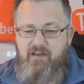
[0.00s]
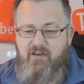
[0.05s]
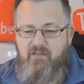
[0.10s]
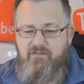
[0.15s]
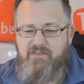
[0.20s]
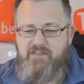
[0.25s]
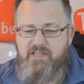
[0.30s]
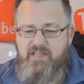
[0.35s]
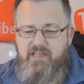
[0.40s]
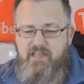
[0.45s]

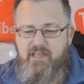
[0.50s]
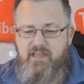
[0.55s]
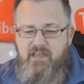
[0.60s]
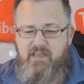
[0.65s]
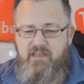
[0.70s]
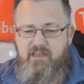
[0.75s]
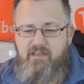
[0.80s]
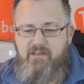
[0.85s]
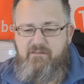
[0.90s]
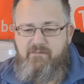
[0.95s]
Obviously
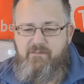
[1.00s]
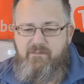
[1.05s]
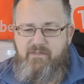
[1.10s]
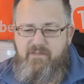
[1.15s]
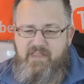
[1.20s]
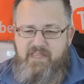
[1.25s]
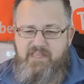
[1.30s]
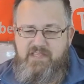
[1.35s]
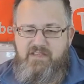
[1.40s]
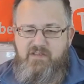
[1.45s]

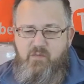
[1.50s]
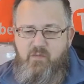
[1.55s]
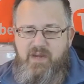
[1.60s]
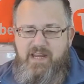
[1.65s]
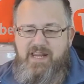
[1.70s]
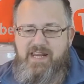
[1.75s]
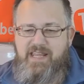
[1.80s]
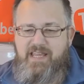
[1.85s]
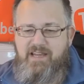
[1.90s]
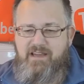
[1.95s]
this is a
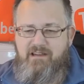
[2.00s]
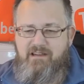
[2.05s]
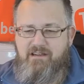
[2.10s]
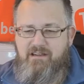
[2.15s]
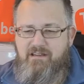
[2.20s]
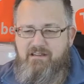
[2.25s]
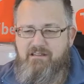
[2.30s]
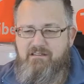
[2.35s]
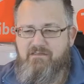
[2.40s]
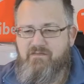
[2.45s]
wheelie car,
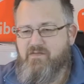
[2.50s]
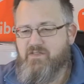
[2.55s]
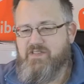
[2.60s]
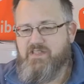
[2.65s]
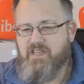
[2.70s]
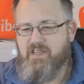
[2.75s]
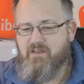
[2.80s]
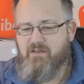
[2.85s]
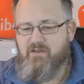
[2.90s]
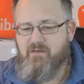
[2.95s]

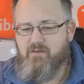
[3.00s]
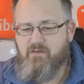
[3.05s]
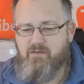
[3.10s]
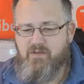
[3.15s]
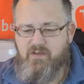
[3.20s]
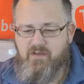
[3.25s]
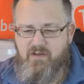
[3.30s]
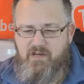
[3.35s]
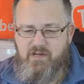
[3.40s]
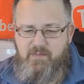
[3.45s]
so
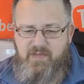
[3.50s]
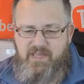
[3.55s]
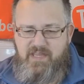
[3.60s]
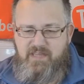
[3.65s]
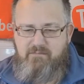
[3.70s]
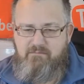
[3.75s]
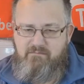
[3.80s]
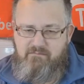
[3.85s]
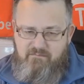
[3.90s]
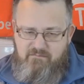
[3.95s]
you're going to
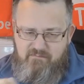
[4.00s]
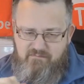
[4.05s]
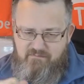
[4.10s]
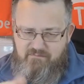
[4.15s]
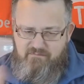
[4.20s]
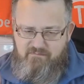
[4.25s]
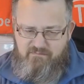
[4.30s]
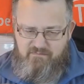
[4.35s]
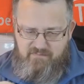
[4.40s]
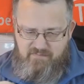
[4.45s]
be
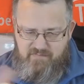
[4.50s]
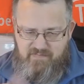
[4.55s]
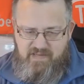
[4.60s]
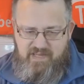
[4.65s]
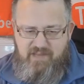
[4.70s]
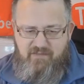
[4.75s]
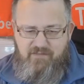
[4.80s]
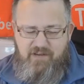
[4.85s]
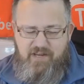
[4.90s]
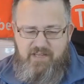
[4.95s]

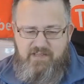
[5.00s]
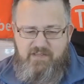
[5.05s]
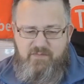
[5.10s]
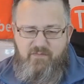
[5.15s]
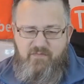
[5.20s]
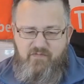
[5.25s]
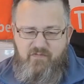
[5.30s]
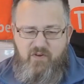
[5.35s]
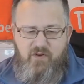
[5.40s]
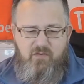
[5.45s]
giving it
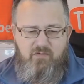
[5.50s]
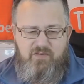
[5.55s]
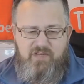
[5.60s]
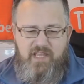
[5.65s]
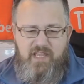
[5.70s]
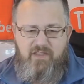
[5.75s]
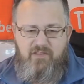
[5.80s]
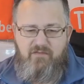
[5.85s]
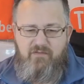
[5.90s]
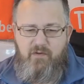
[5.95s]
some throttle to
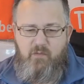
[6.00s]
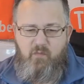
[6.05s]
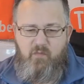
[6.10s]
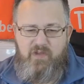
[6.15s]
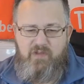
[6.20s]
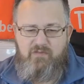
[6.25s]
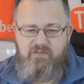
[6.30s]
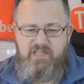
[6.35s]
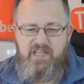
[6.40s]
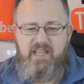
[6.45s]
get the front
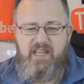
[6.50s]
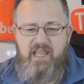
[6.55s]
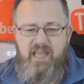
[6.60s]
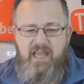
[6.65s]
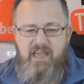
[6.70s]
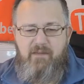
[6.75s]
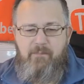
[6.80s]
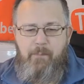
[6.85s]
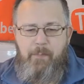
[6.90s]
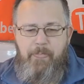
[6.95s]
wheels in the air,